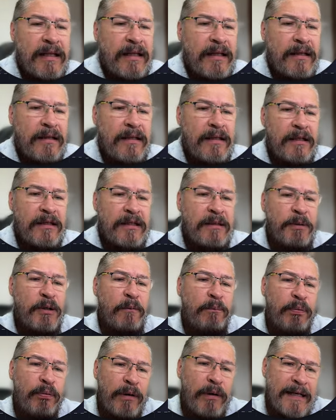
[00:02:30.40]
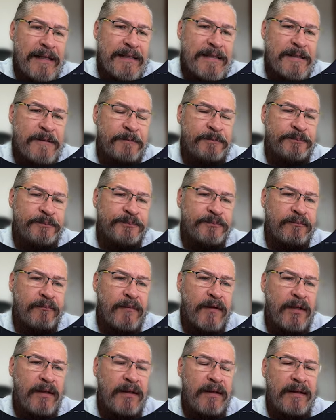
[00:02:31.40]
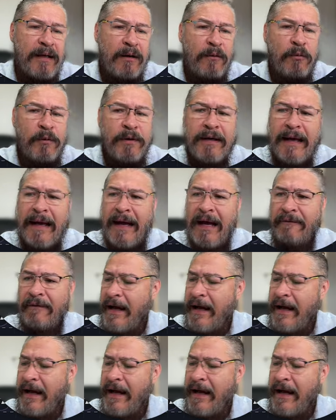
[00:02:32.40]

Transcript: the typical price that we have